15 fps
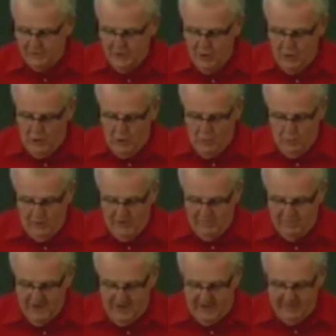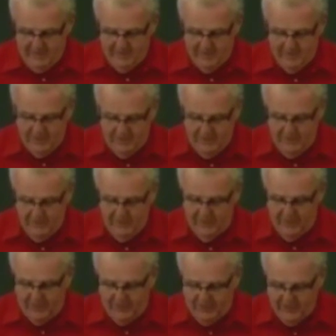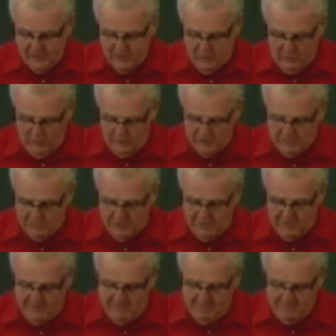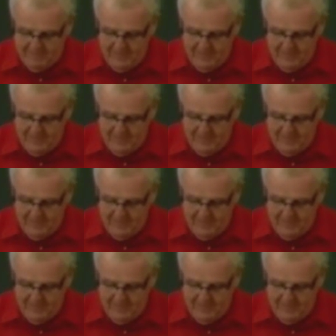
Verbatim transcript: No, we have not even heard that there is a Holy Spirit.